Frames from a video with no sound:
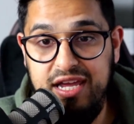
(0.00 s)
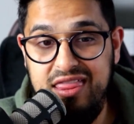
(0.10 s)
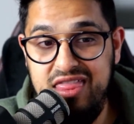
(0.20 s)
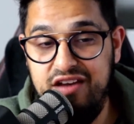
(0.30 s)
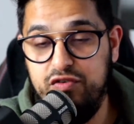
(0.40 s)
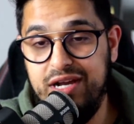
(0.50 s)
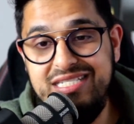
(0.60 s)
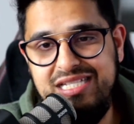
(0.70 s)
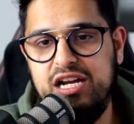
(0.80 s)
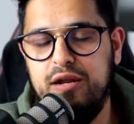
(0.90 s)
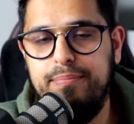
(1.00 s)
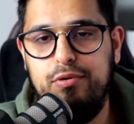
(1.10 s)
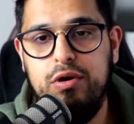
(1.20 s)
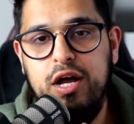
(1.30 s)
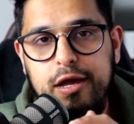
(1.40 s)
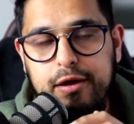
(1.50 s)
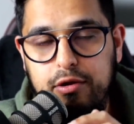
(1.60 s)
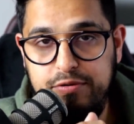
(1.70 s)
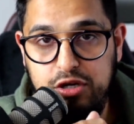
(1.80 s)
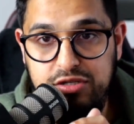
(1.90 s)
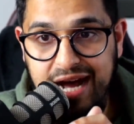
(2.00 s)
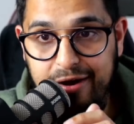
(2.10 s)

And therefore, is that going to pull crypto down?